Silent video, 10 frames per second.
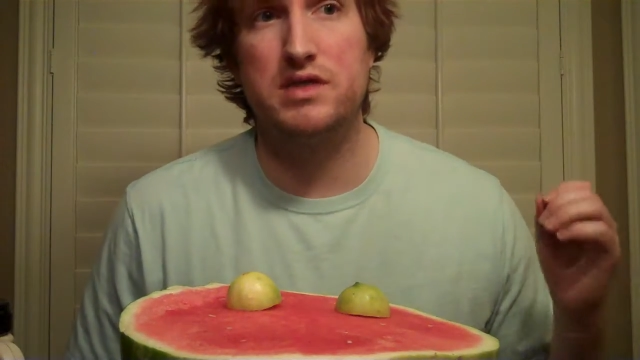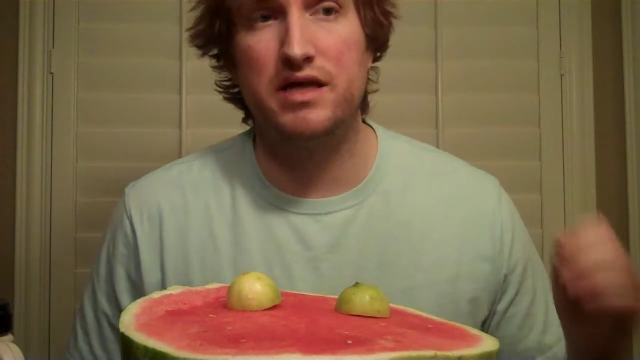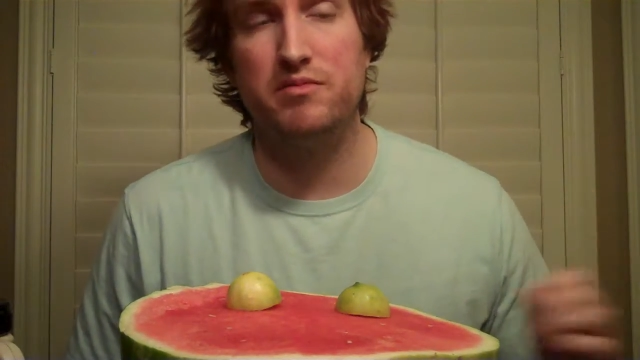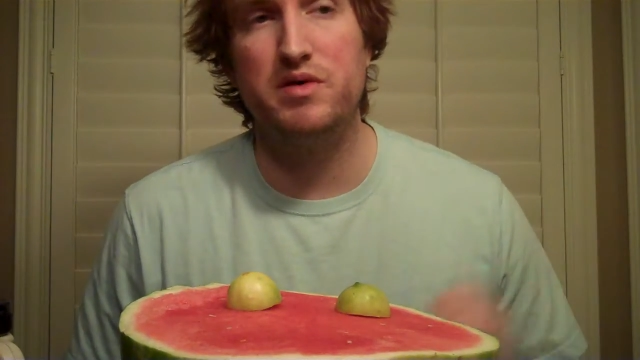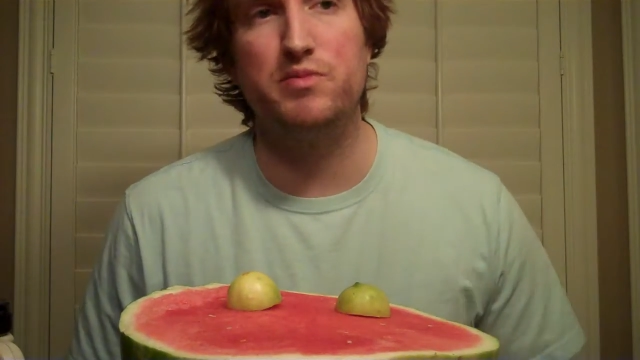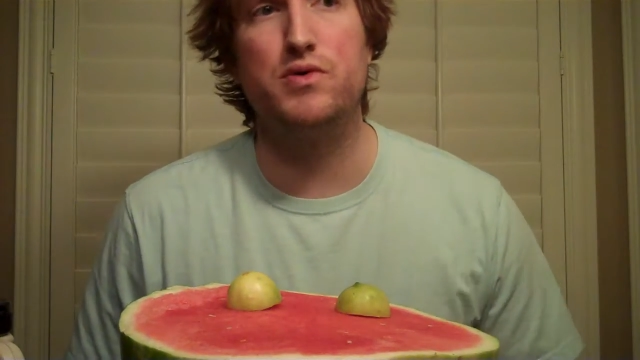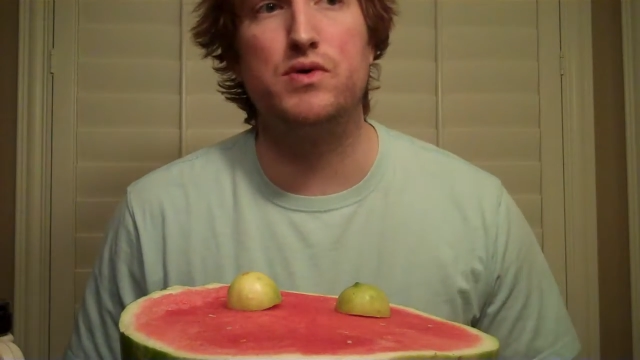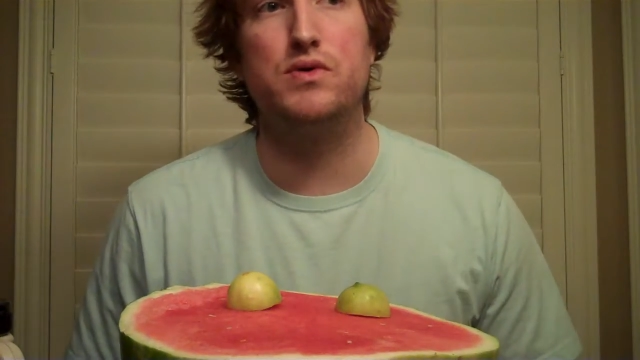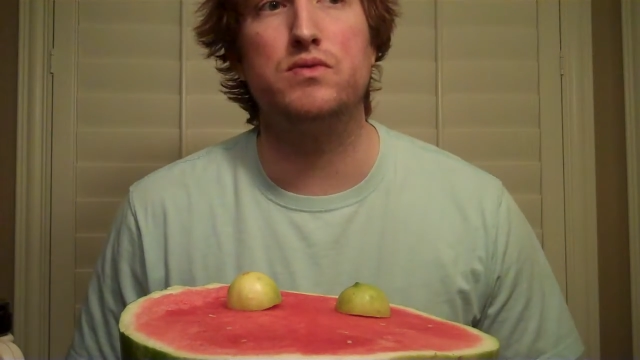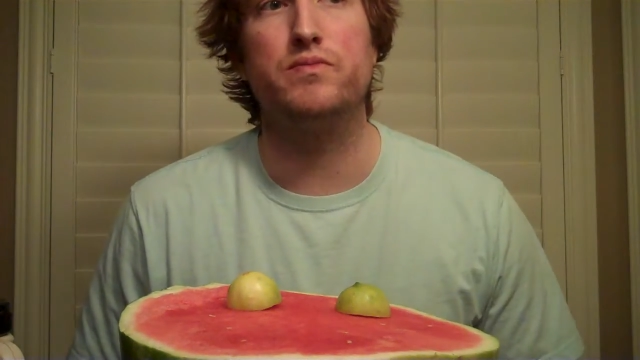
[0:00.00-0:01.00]
telling
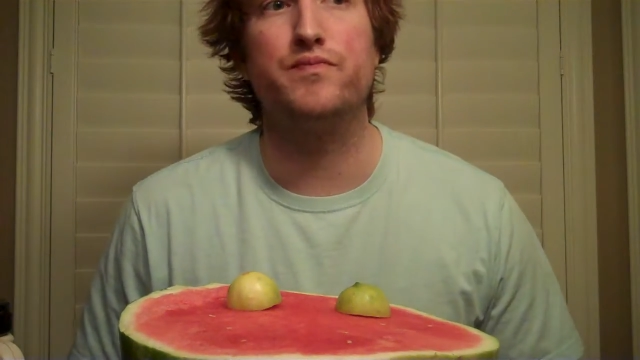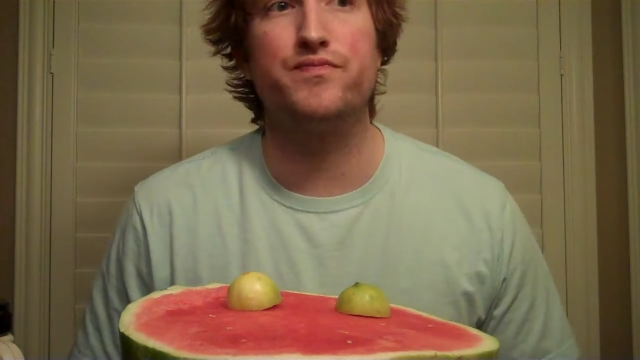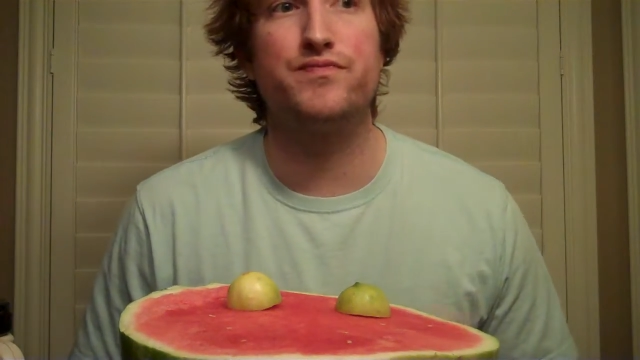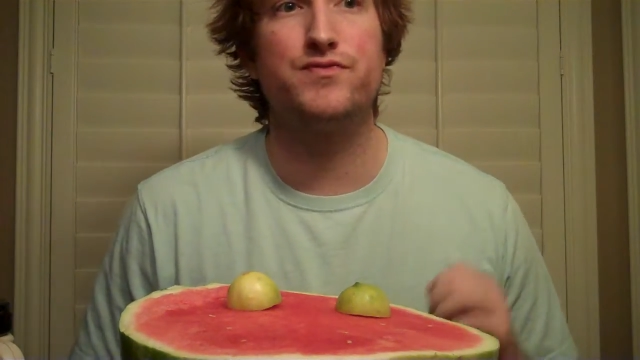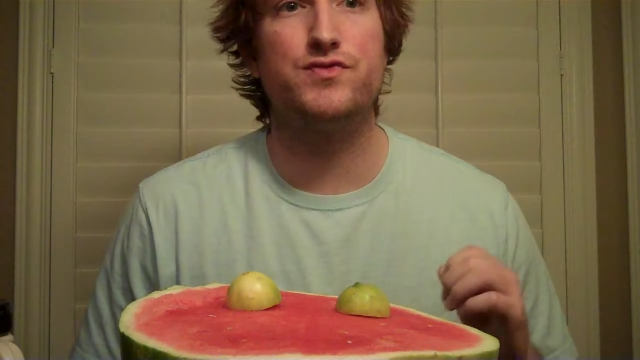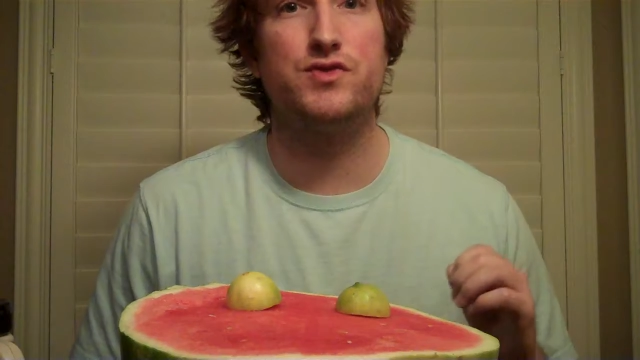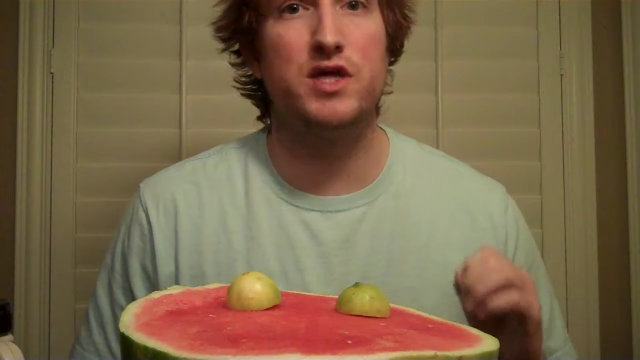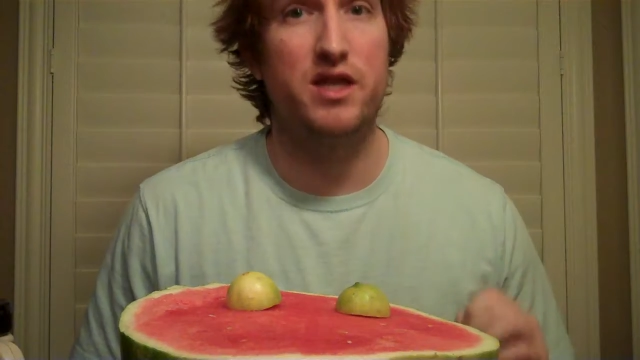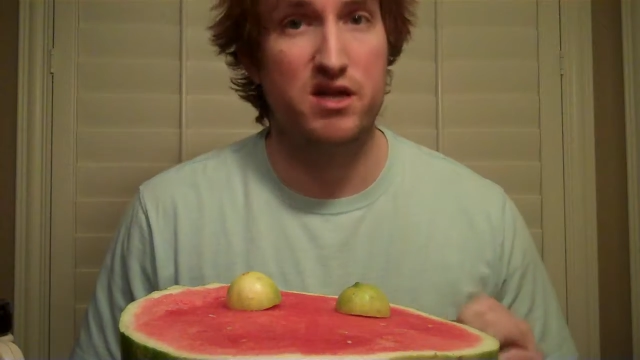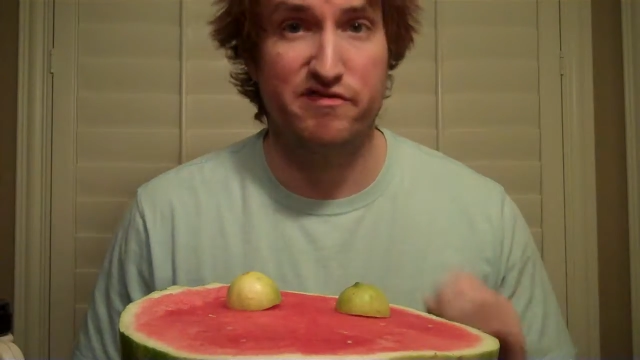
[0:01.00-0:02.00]
people
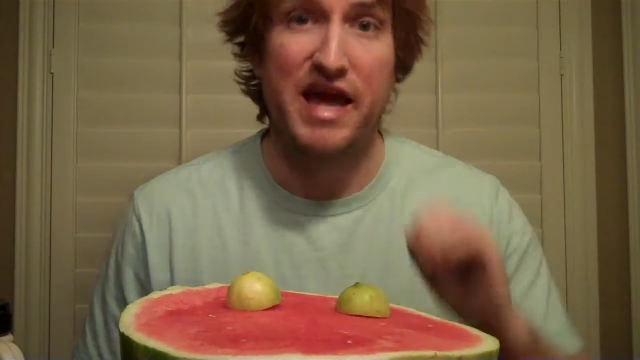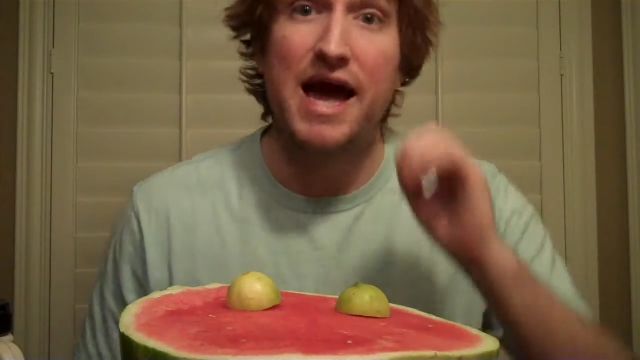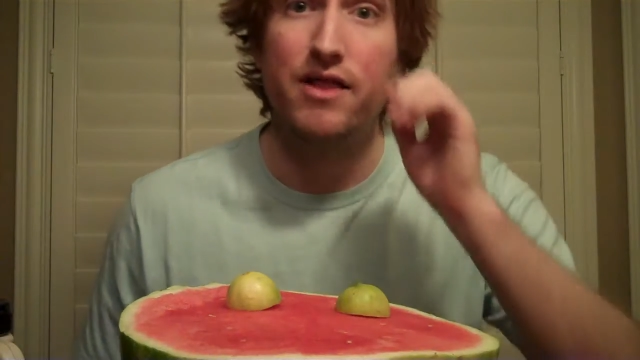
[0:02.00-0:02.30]
to get enough